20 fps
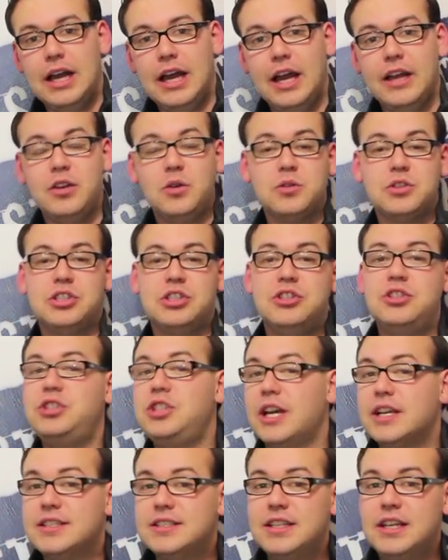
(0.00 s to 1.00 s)
I don't
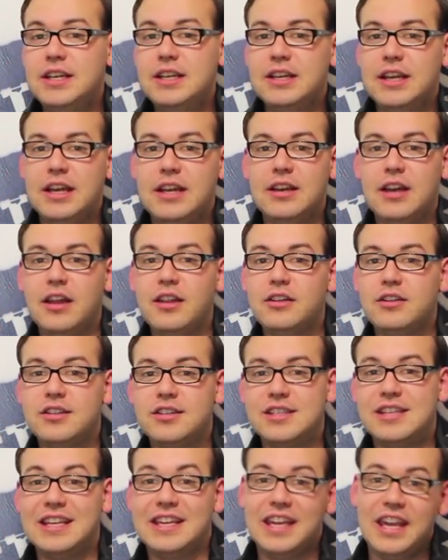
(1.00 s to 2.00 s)
suggest it, and neither
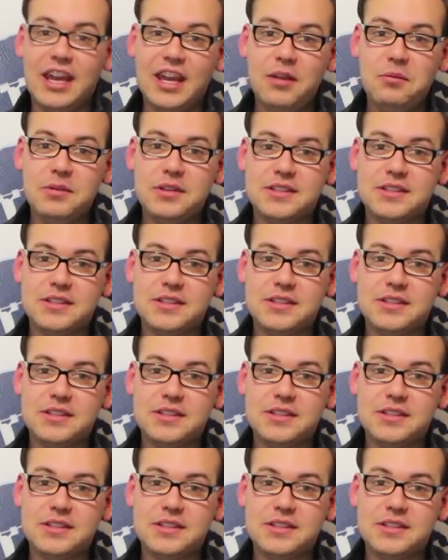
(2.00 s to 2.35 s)
does the game.